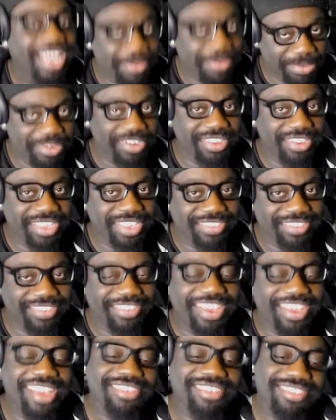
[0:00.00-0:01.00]
I'm going to get to
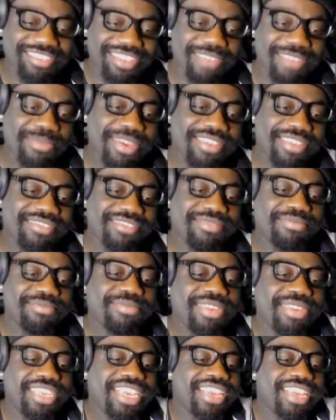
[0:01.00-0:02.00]
you guys, just stay patient.
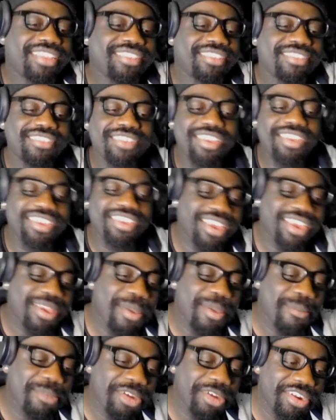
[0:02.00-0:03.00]
But yeah, this is uh,
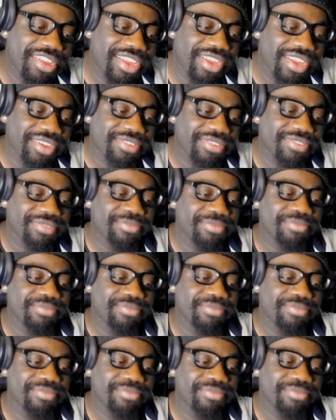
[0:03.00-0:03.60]
Cam Burning House.